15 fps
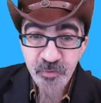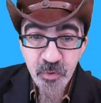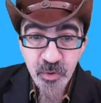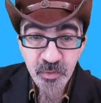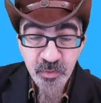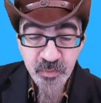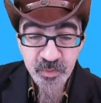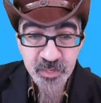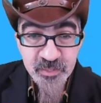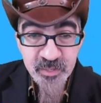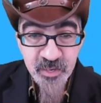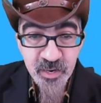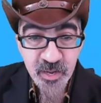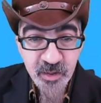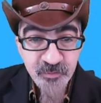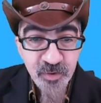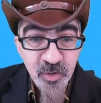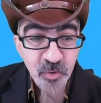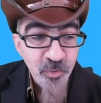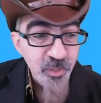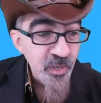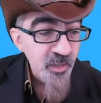few other things that I have
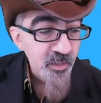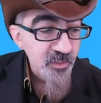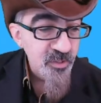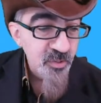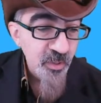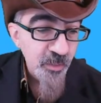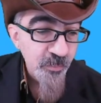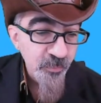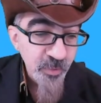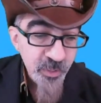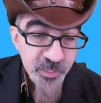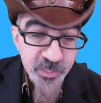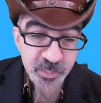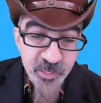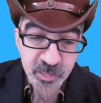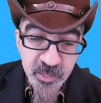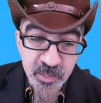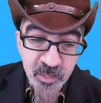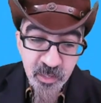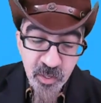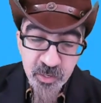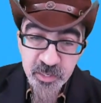going on. So I'm really
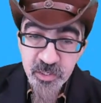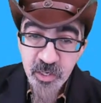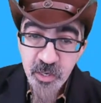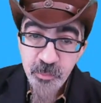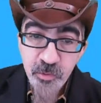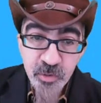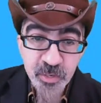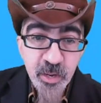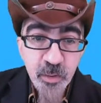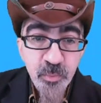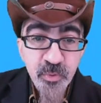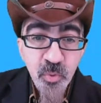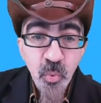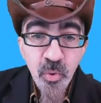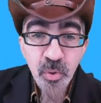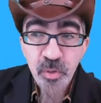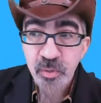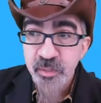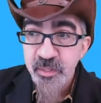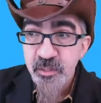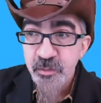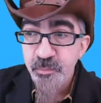looking to communicate with the
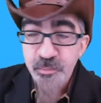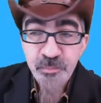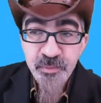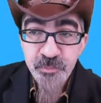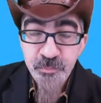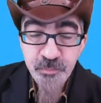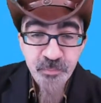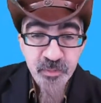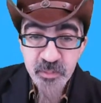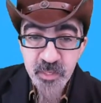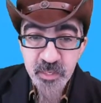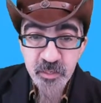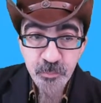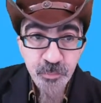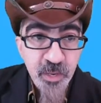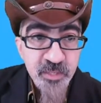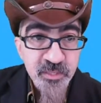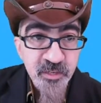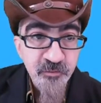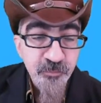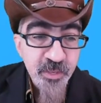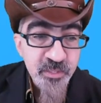world and to send a
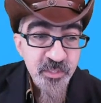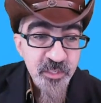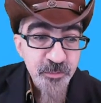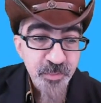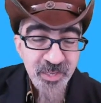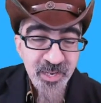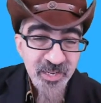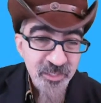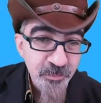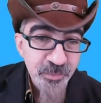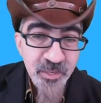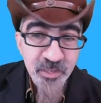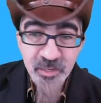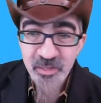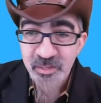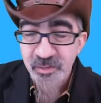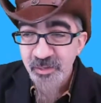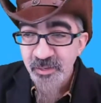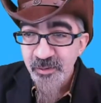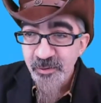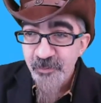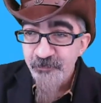positive message, but not to be a
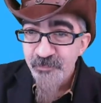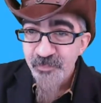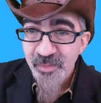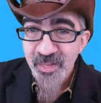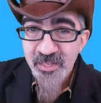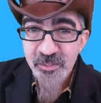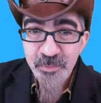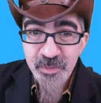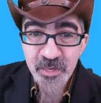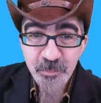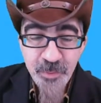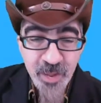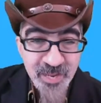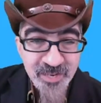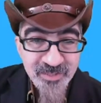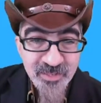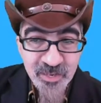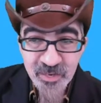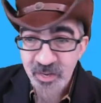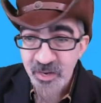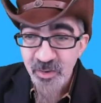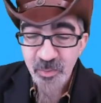pansy.
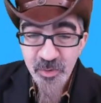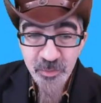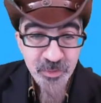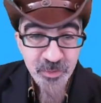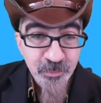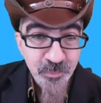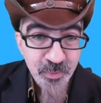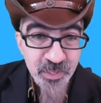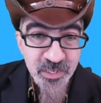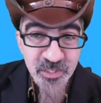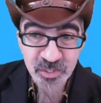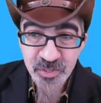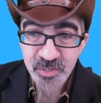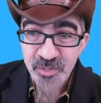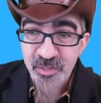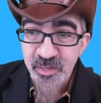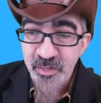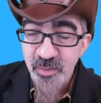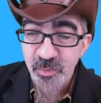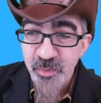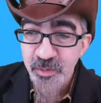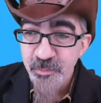And I don't want to be a preacher. I
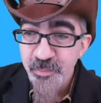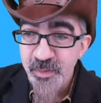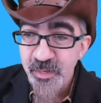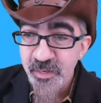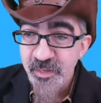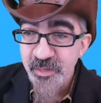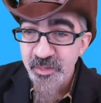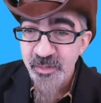don't want to be